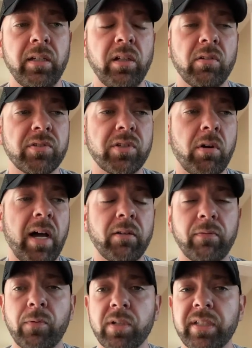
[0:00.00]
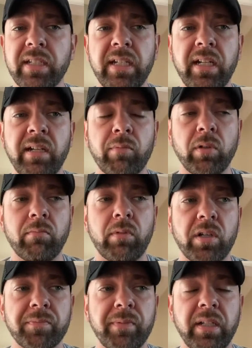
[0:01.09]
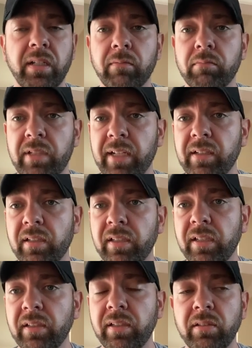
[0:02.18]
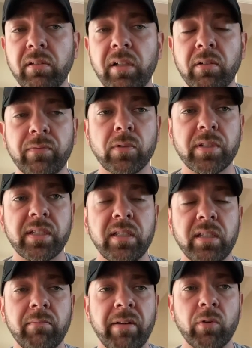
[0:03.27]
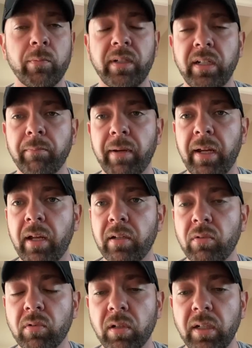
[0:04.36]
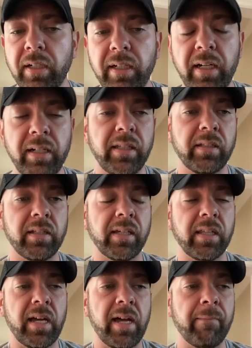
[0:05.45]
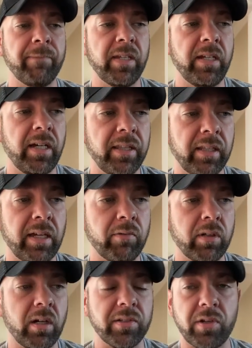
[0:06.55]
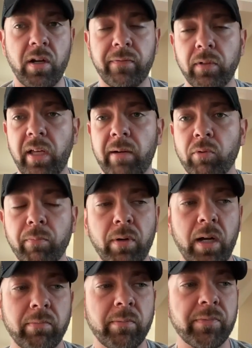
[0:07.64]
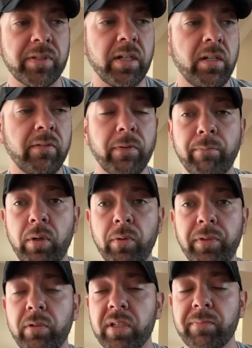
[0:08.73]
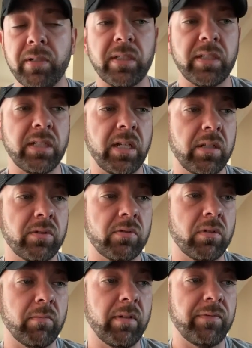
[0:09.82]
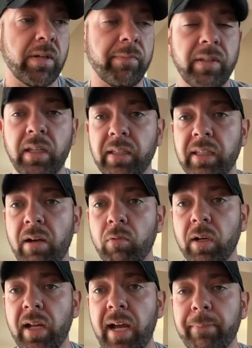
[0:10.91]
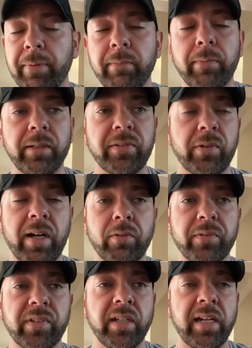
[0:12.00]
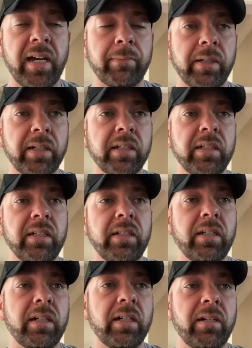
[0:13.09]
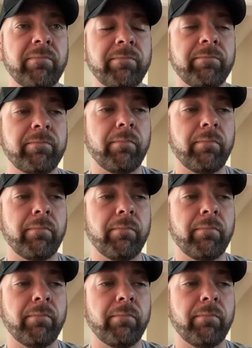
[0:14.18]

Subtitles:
You know, so I don't foresee any bowling balls being technically illegal. I don't foresee them ever being banned or anything like that. I think that would cause an awful lot more problems for both USBC and Storm if something like that were to happen, but so I don't see it happening. Man,